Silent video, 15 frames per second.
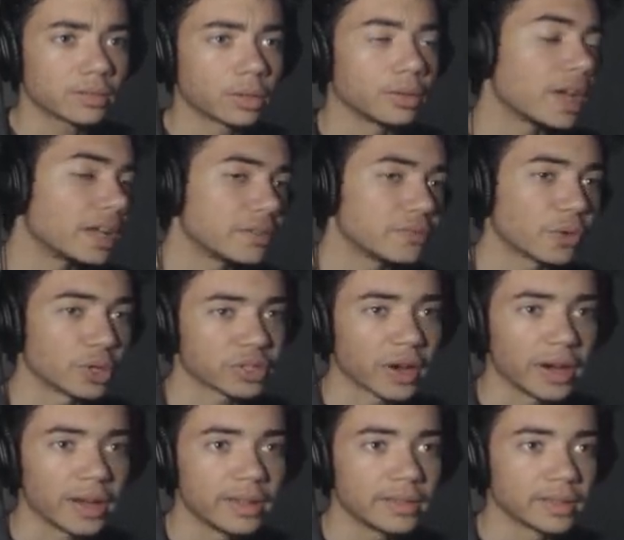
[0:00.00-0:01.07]
Or 94,
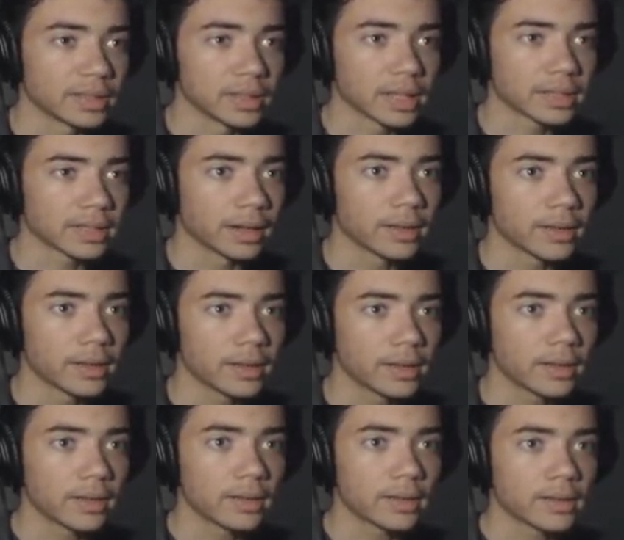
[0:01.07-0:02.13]
sorry. Dyslexia.
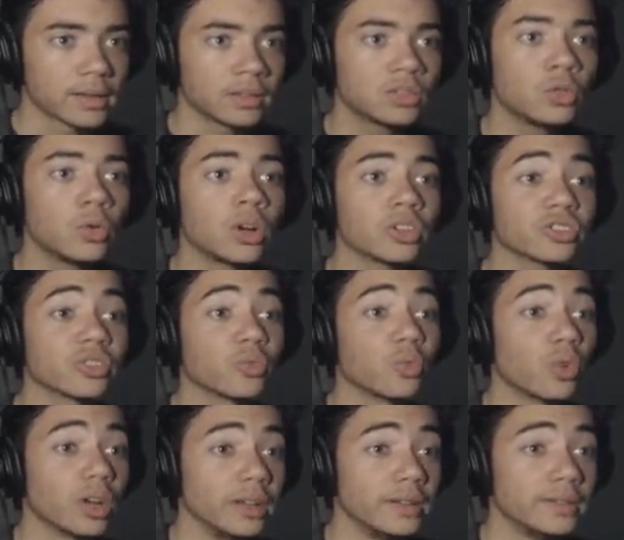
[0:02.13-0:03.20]

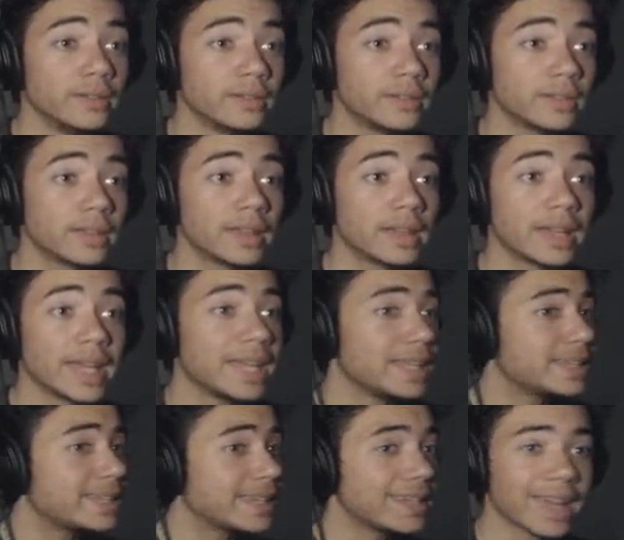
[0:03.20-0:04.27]
201.
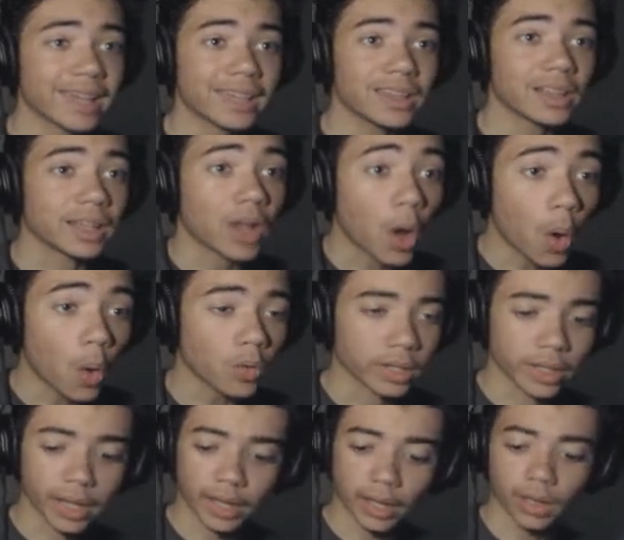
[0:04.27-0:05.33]
It did not kill-
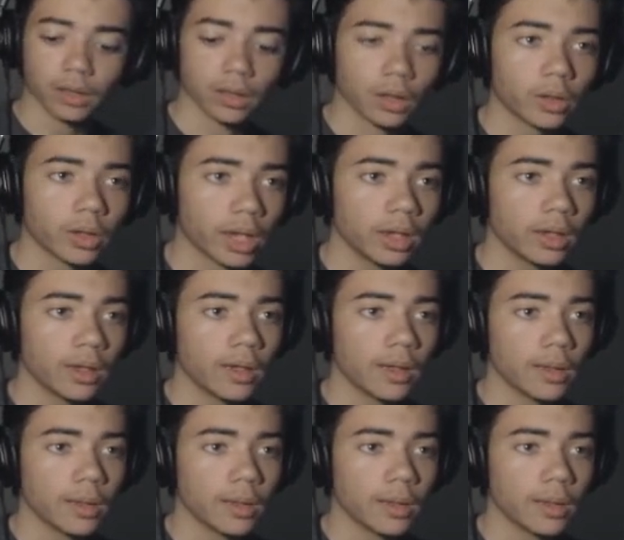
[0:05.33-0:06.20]
holy hell, okay.